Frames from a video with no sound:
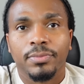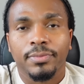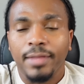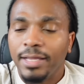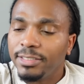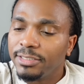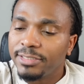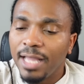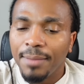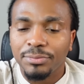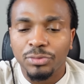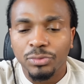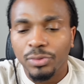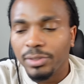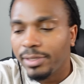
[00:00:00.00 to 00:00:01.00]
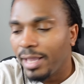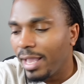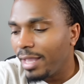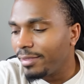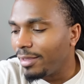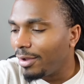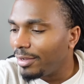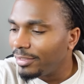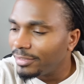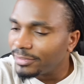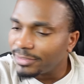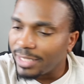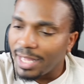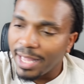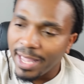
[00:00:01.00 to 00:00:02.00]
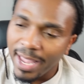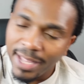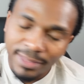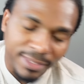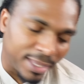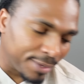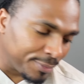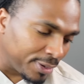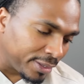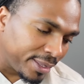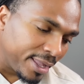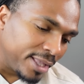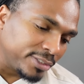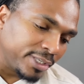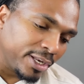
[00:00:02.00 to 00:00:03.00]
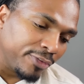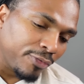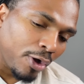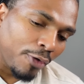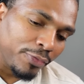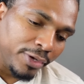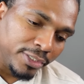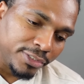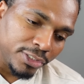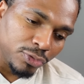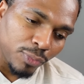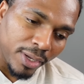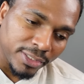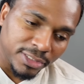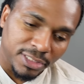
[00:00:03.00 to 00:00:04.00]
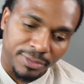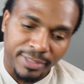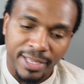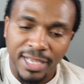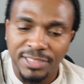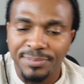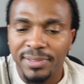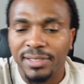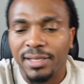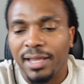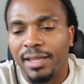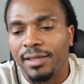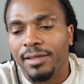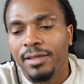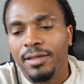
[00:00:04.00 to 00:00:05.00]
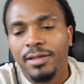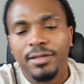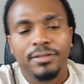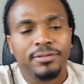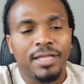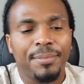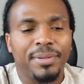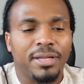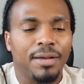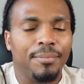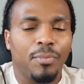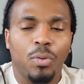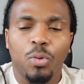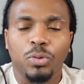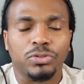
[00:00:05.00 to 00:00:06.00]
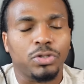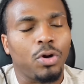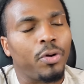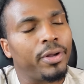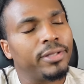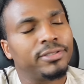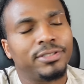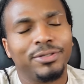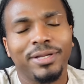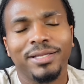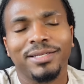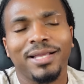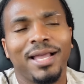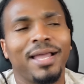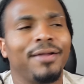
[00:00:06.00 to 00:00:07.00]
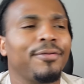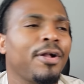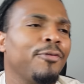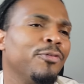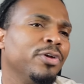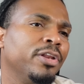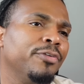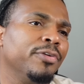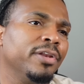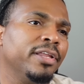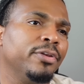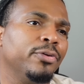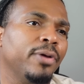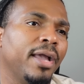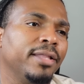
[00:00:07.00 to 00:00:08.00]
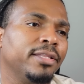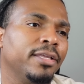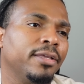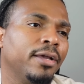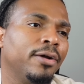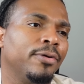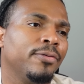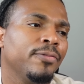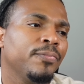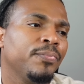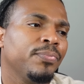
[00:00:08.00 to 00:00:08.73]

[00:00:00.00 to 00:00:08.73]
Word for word: They just absolutely can, y'all. And just, I hate that the kids get involved in these situations. The kids be like, they become more targets too. I, I really, really do hate that, y'all.